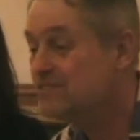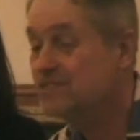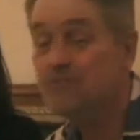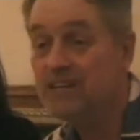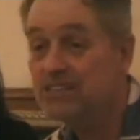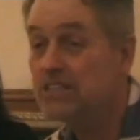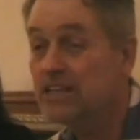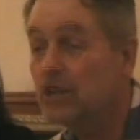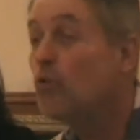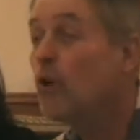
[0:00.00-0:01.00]
to me, it's
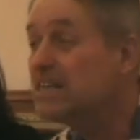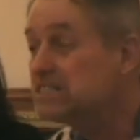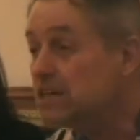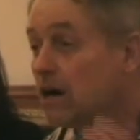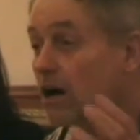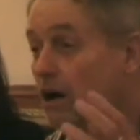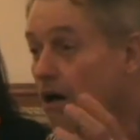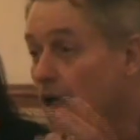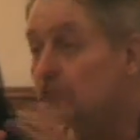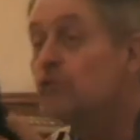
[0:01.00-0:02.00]
in a way, it's the
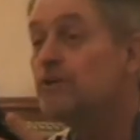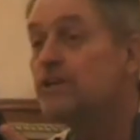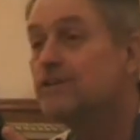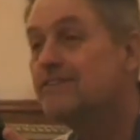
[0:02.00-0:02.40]
ultimate